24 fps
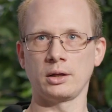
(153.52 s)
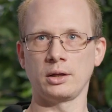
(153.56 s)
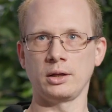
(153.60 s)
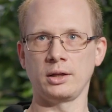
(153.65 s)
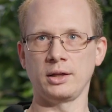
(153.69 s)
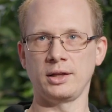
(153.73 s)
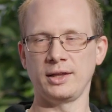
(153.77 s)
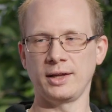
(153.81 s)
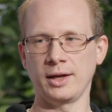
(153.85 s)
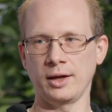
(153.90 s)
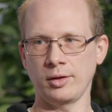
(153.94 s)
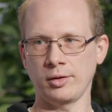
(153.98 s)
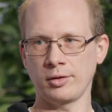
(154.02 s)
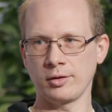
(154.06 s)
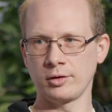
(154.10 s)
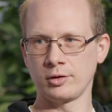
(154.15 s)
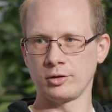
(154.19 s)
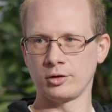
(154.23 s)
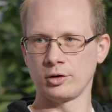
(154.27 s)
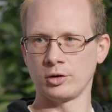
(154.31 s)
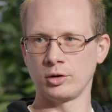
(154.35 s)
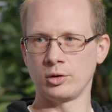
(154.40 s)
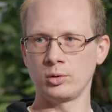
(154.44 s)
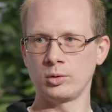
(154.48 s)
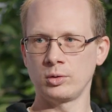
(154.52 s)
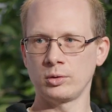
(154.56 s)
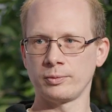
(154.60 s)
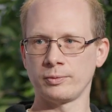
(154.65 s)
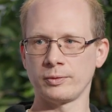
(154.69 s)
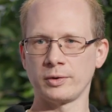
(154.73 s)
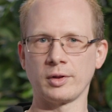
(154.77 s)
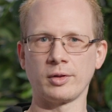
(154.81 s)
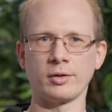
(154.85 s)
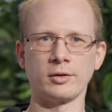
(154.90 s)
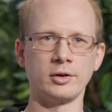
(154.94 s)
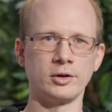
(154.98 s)
Yes and no.
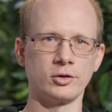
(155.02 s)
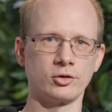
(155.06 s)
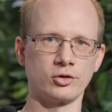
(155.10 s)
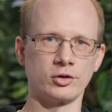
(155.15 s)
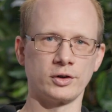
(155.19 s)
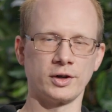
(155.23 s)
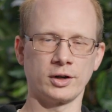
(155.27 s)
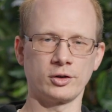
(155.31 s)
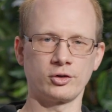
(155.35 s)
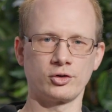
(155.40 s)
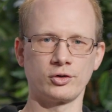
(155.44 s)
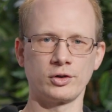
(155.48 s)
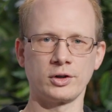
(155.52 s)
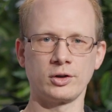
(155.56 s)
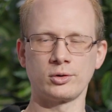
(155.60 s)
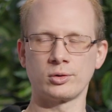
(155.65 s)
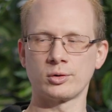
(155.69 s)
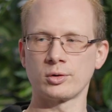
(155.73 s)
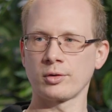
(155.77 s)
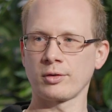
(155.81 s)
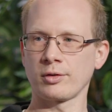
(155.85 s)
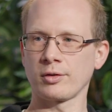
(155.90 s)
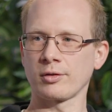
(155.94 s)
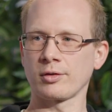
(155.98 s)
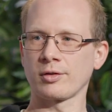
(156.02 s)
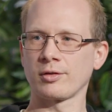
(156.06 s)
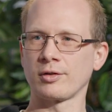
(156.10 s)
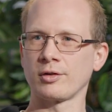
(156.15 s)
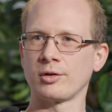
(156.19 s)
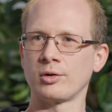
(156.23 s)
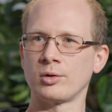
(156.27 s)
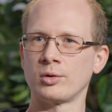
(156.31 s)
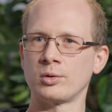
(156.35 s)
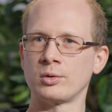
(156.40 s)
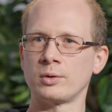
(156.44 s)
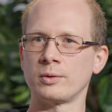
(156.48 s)
It's an introductory course,
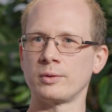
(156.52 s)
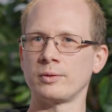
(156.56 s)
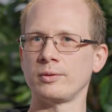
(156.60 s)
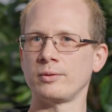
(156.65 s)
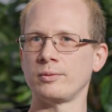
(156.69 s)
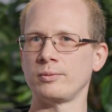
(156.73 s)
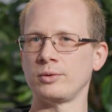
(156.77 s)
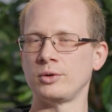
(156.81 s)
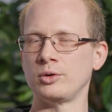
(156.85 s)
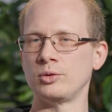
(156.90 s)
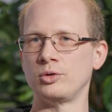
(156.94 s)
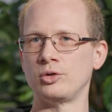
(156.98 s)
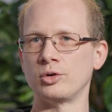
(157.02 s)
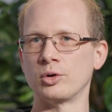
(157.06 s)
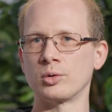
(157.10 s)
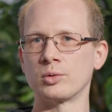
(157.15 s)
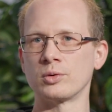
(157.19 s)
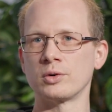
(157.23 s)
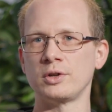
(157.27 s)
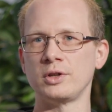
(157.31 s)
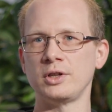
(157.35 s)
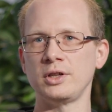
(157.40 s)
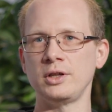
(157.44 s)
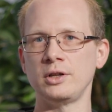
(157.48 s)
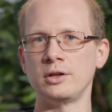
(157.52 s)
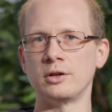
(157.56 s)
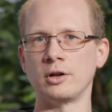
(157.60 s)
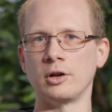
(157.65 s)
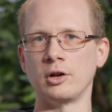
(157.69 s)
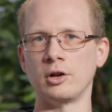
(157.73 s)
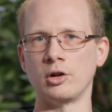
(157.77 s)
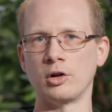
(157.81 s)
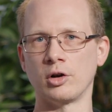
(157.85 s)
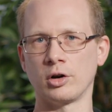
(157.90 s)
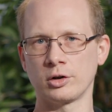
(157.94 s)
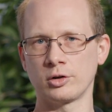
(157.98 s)
so you don't need a
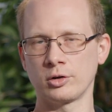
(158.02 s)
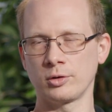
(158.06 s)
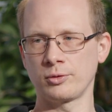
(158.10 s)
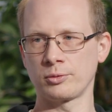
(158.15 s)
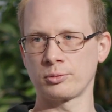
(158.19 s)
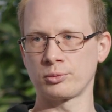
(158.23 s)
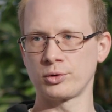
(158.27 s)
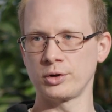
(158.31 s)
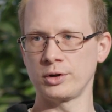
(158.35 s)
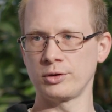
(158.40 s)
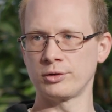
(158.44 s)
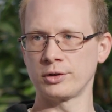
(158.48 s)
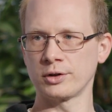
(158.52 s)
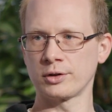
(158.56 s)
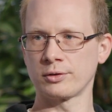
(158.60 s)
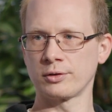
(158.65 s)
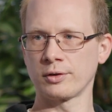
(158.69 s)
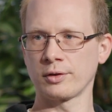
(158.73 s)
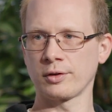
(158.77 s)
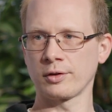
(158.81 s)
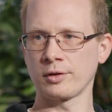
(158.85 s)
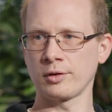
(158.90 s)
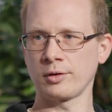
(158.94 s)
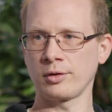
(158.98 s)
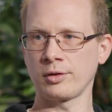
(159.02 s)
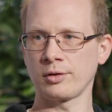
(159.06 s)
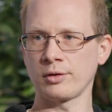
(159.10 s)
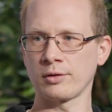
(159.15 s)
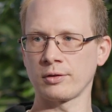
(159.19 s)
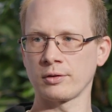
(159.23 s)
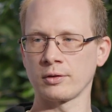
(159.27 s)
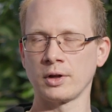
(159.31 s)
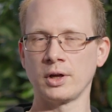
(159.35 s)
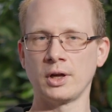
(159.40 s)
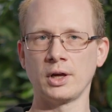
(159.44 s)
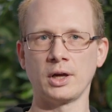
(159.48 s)
lot of prerequisites.